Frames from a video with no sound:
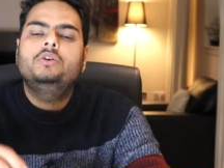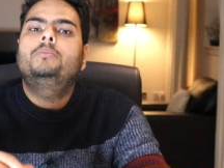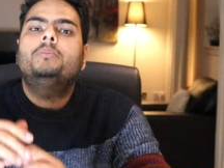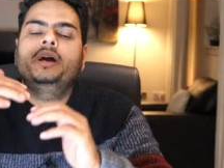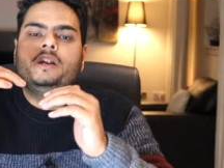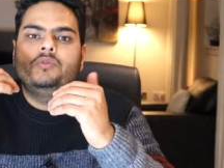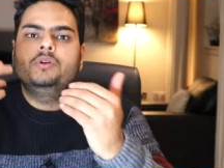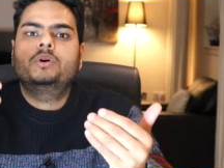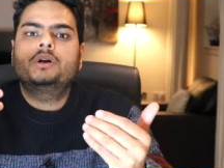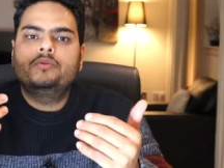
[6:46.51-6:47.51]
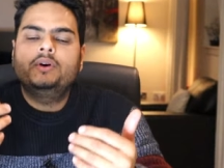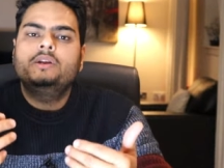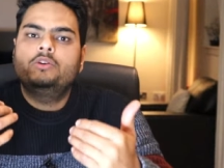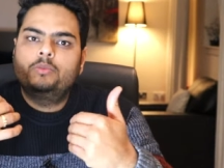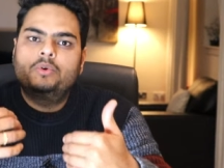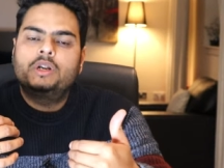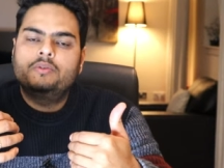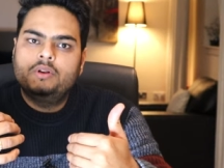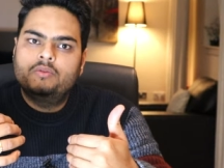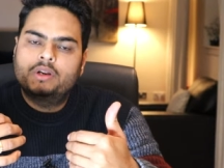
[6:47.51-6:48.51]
your mind will work well your body will